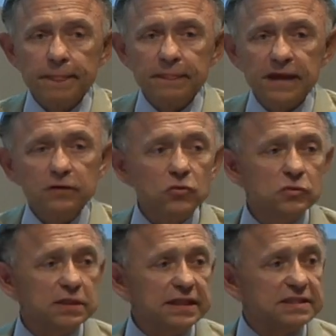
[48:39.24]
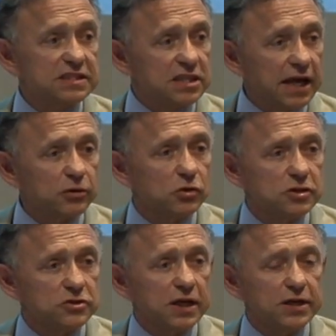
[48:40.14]
They don't need
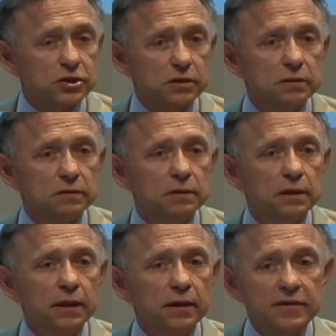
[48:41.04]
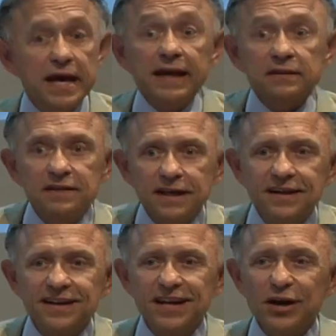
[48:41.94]
standardization. That they
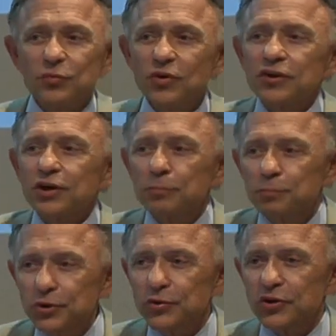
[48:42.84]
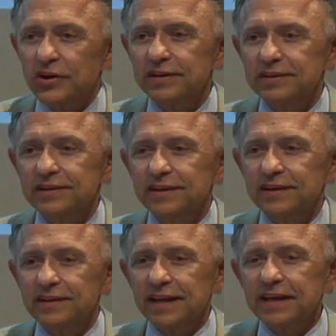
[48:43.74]
can get with a computer.
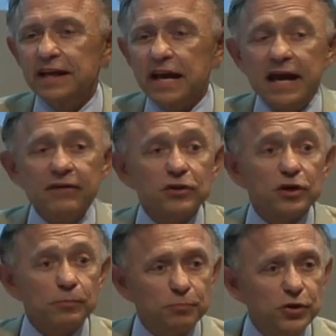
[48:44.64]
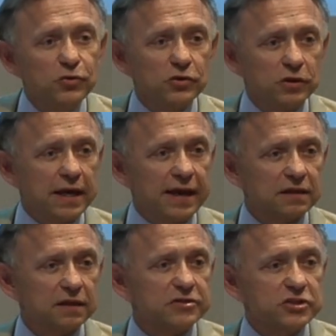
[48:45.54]
They can have the computer
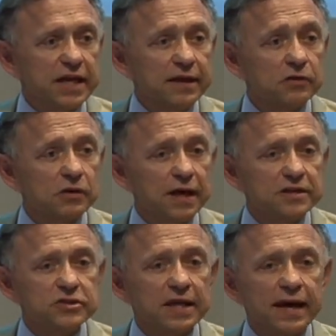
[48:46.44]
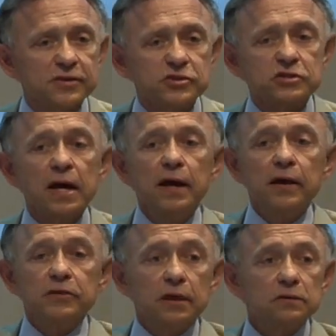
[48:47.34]
handle the standardized tasks.
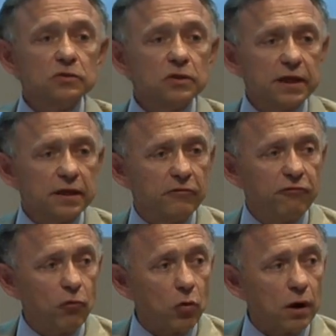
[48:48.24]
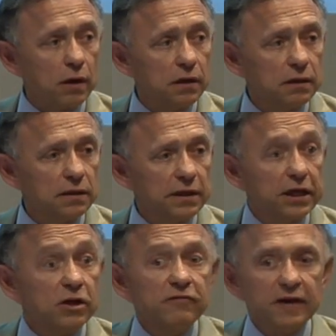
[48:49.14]
They're looking for
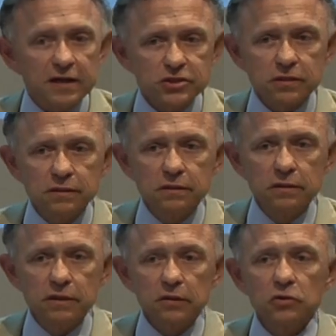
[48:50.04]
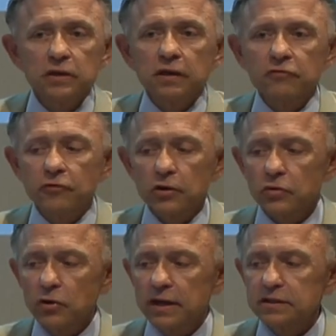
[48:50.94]
innovation. They're looking for
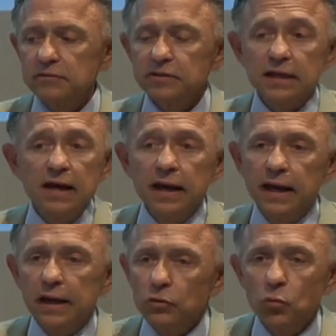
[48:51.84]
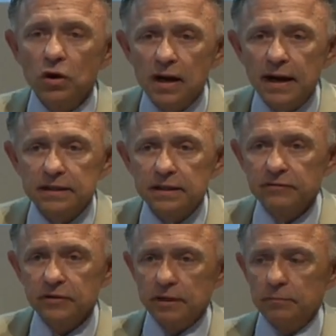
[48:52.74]
creativity, and we're not
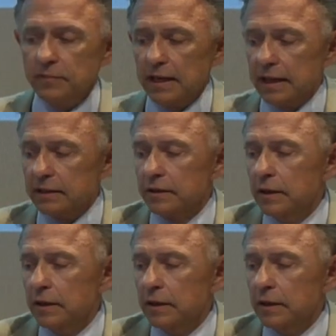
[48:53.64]
giving them that.